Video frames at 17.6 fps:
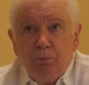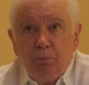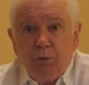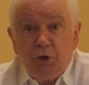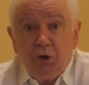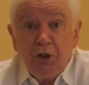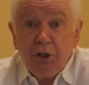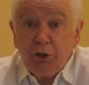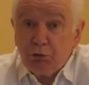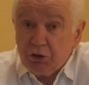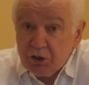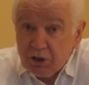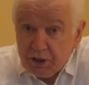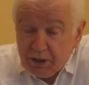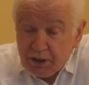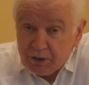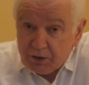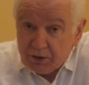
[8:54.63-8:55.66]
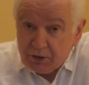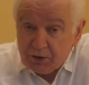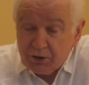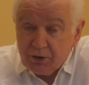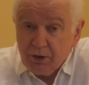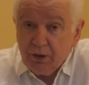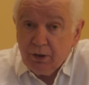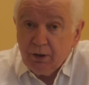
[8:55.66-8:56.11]
she
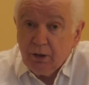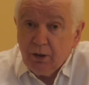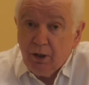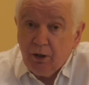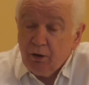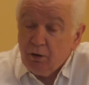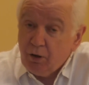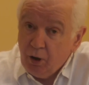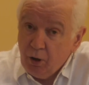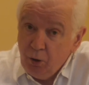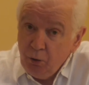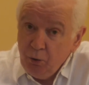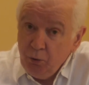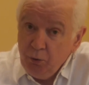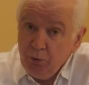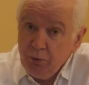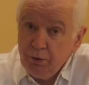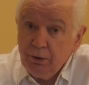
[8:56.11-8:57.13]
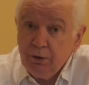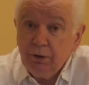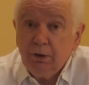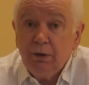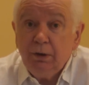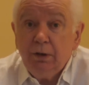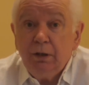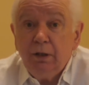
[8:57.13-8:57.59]
critiques her own
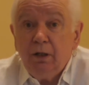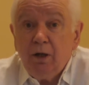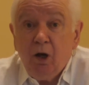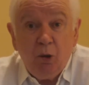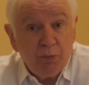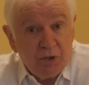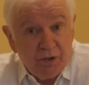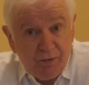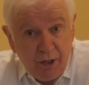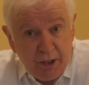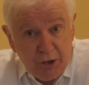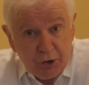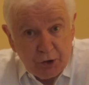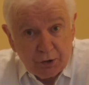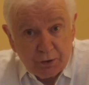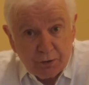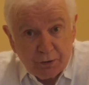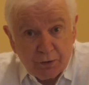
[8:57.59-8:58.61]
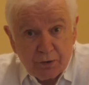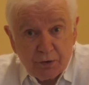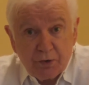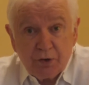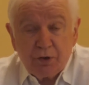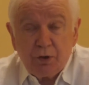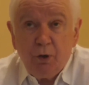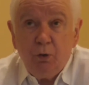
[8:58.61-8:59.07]
observations.
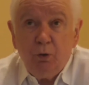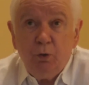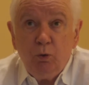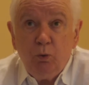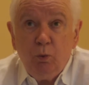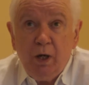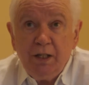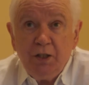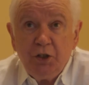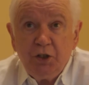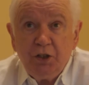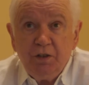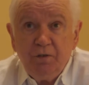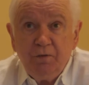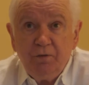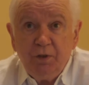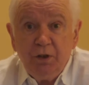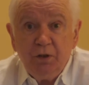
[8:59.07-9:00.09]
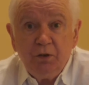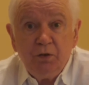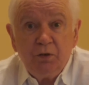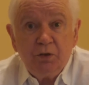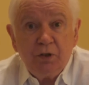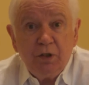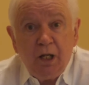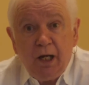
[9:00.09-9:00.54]
So when she
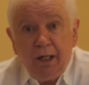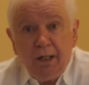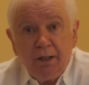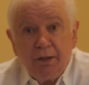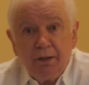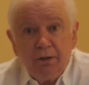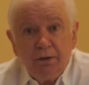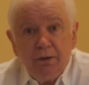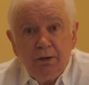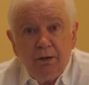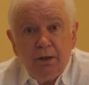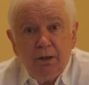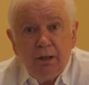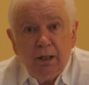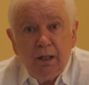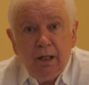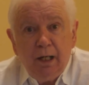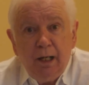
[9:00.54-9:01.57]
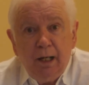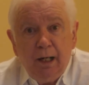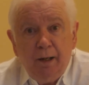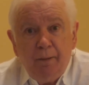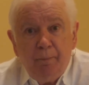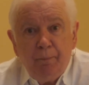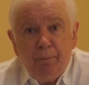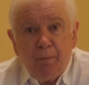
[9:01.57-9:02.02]
feels like
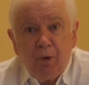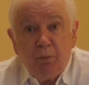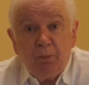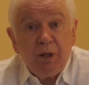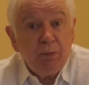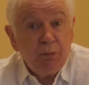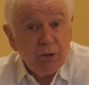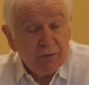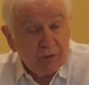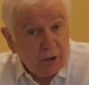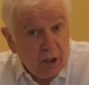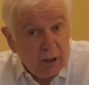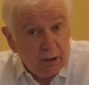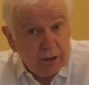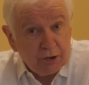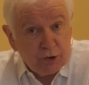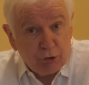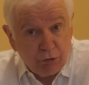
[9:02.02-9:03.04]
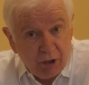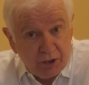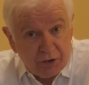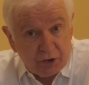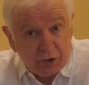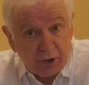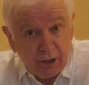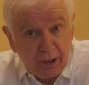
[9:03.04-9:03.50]
people of color
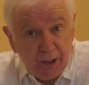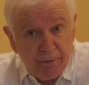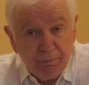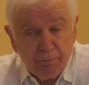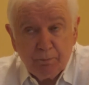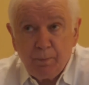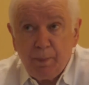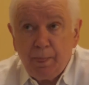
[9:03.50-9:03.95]
trust her,